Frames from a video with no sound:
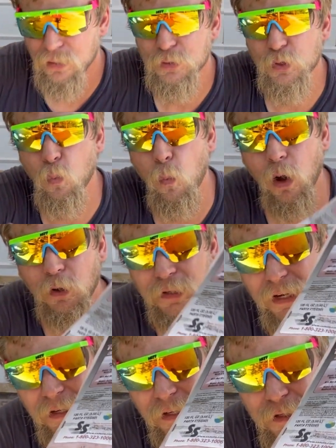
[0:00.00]
the
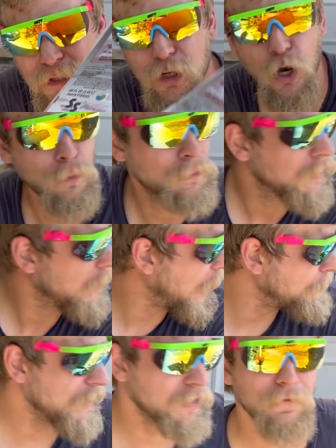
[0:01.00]
walnut in soap, I
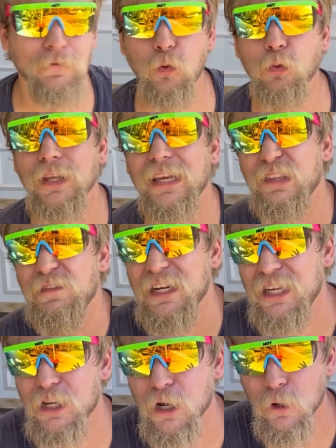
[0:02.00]
made a full-length
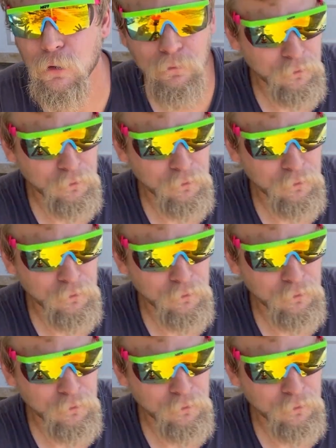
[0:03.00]
video